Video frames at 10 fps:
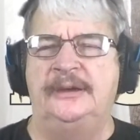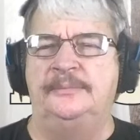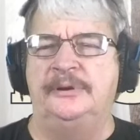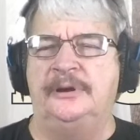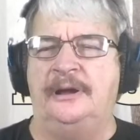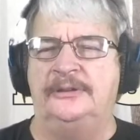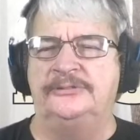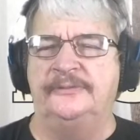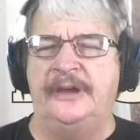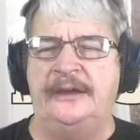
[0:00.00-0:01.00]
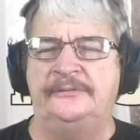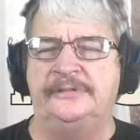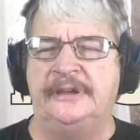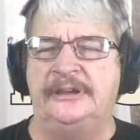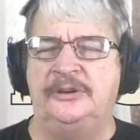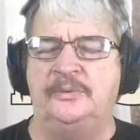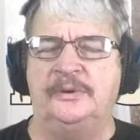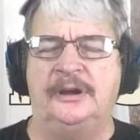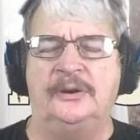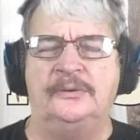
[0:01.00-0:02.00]
because of everything going
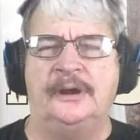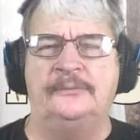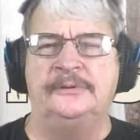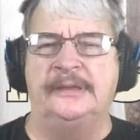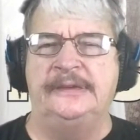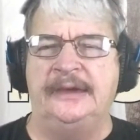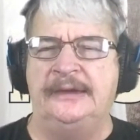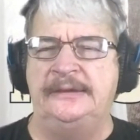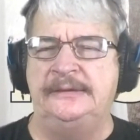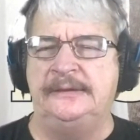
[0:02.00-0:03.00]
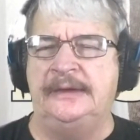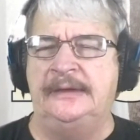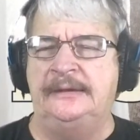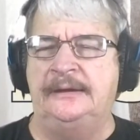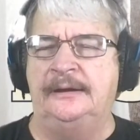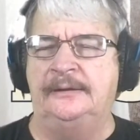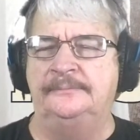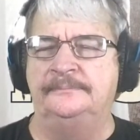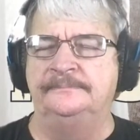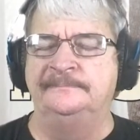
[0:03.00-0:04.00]
on. I really can't. And, but